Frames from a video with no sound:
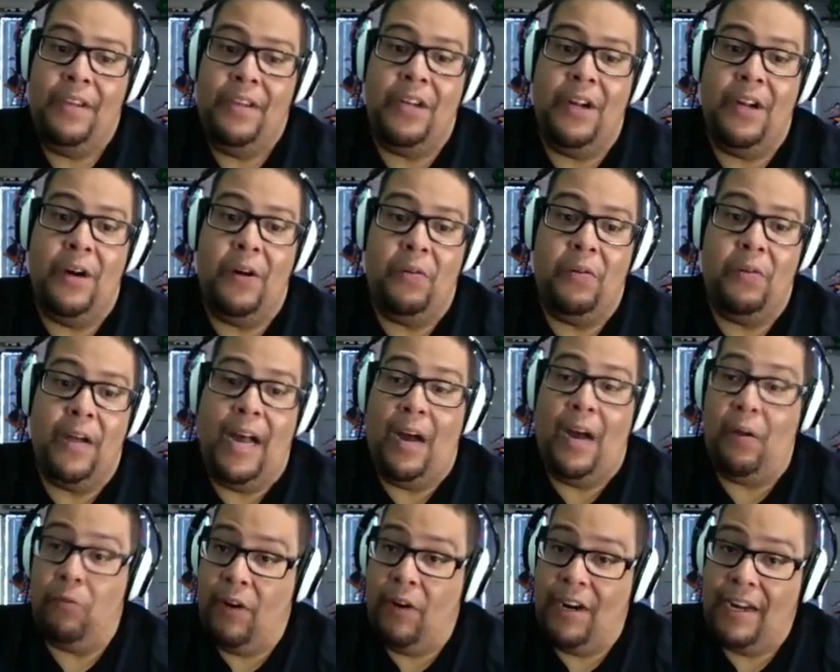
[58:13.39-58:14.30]

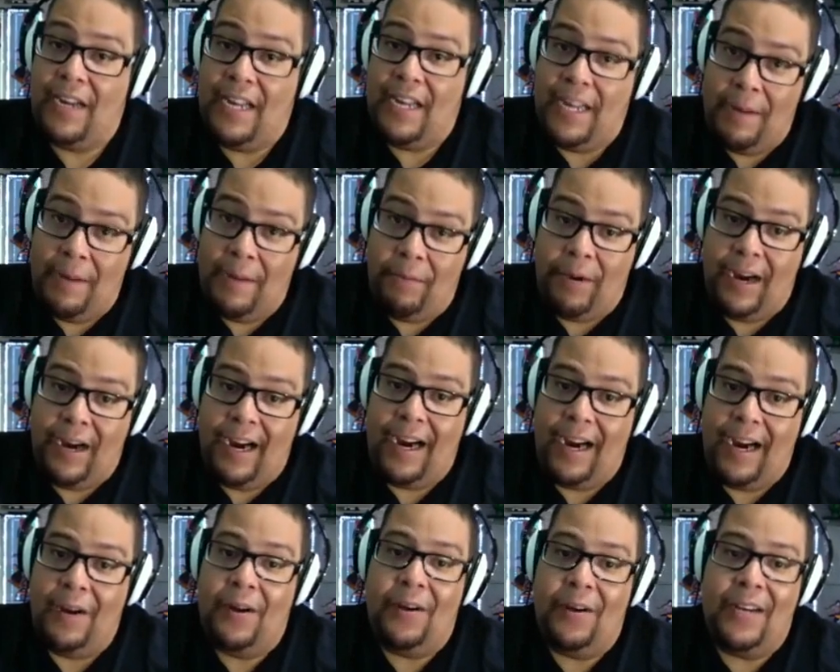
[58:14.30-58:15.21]
outrunning the
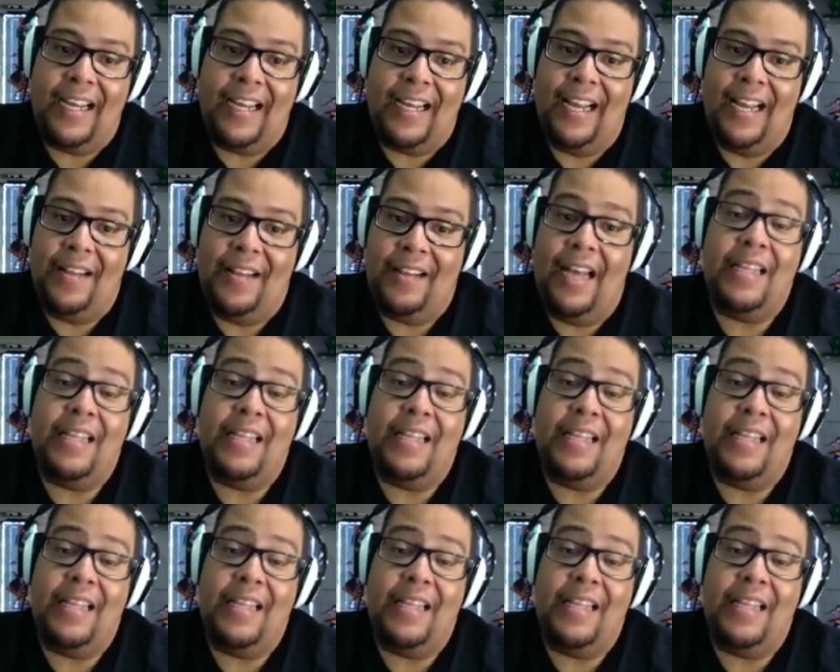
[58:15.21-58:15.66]
Empire, all that kind of.